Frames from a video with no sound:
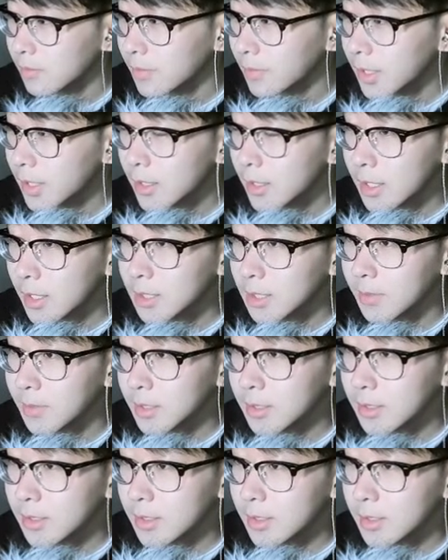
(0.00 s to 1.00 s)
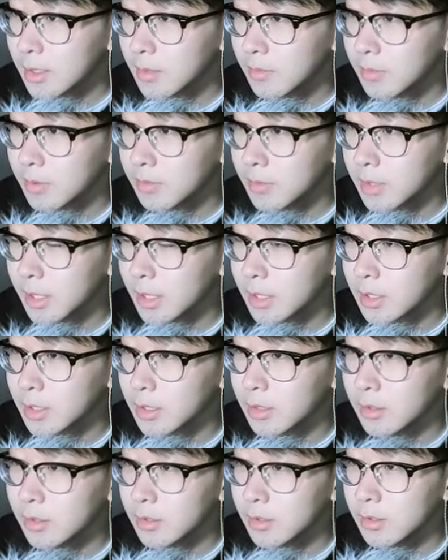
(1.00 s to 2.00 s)
But yeah, that's basically the
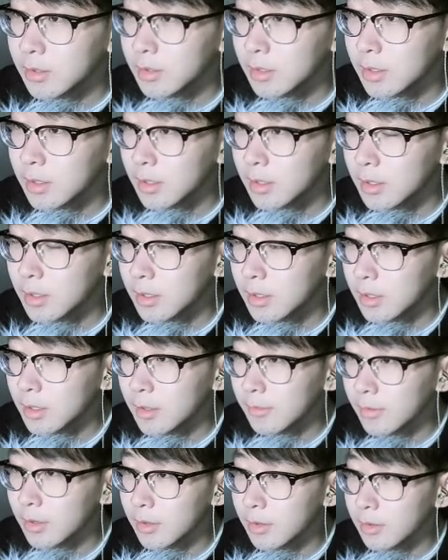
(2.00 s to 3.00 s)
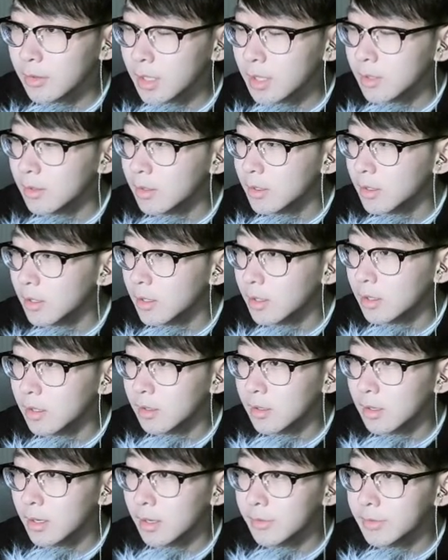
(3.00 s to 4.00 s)
implementation of all that.
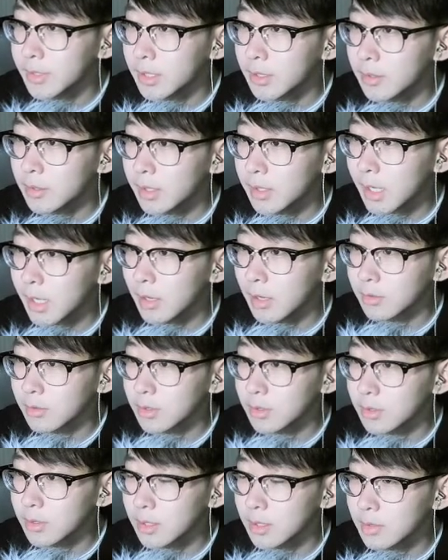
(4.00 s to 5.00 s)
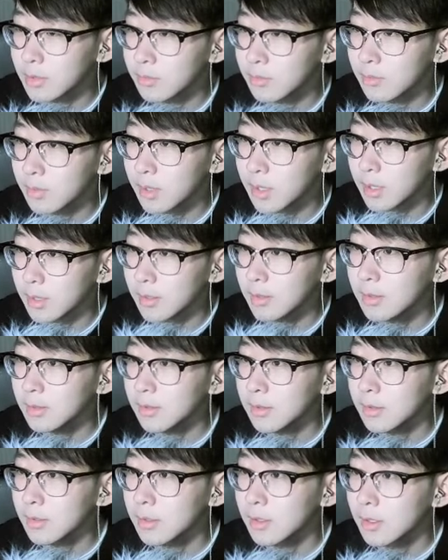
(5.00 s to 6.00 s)
I did counter as well.
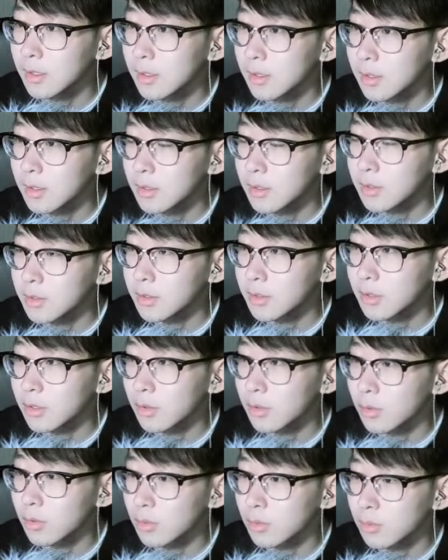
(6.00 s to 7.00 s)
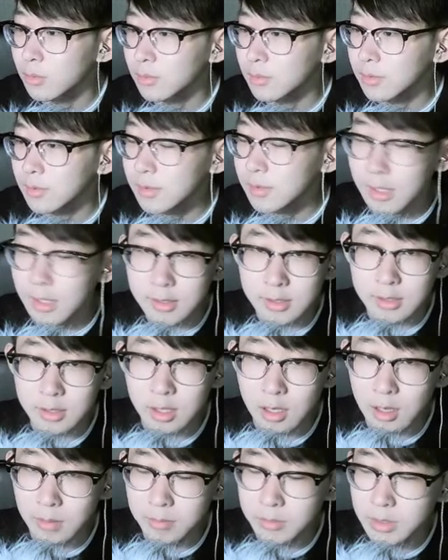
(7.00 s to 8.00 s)
So next
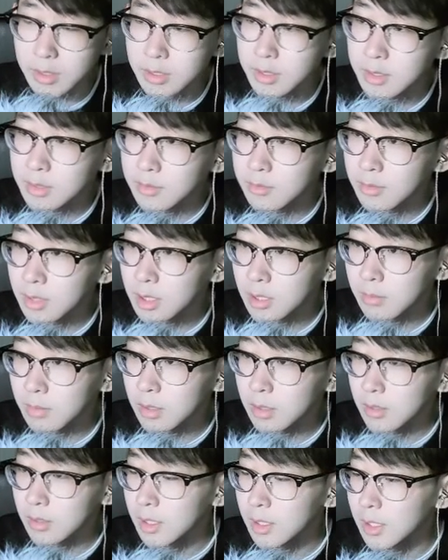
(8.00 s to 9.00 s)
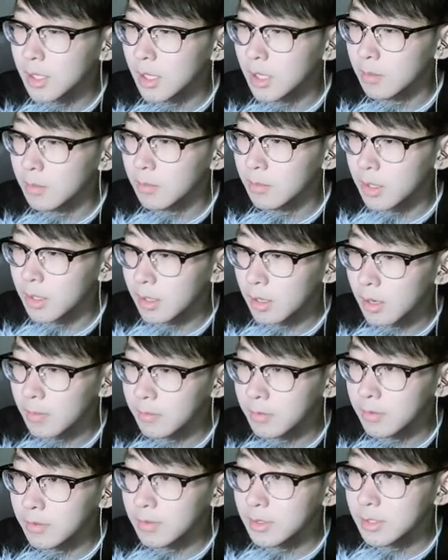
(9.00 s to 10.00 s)
up is we're going to be looking at a
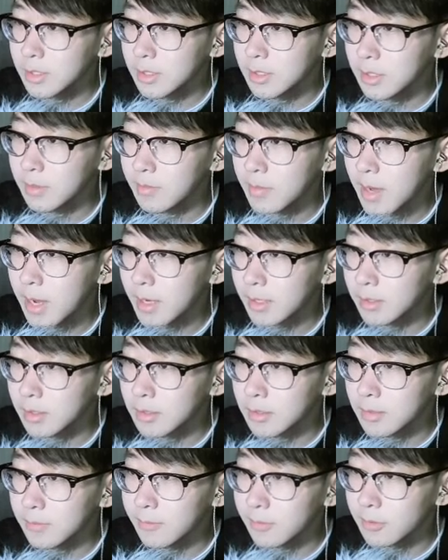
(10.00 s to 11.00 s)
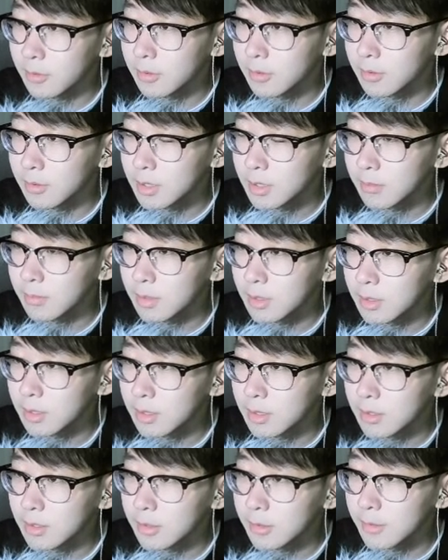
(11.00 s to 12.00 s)
couple of the schematics for some of
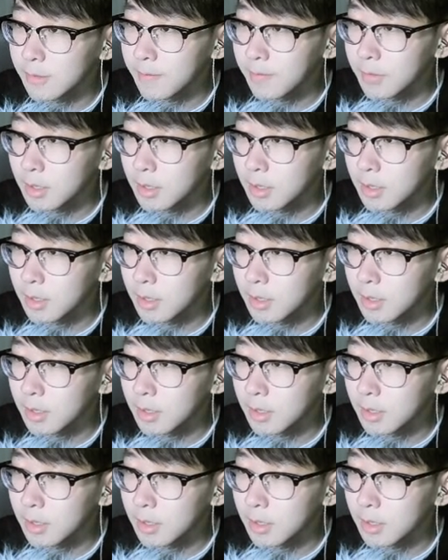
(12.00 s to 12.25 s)
these.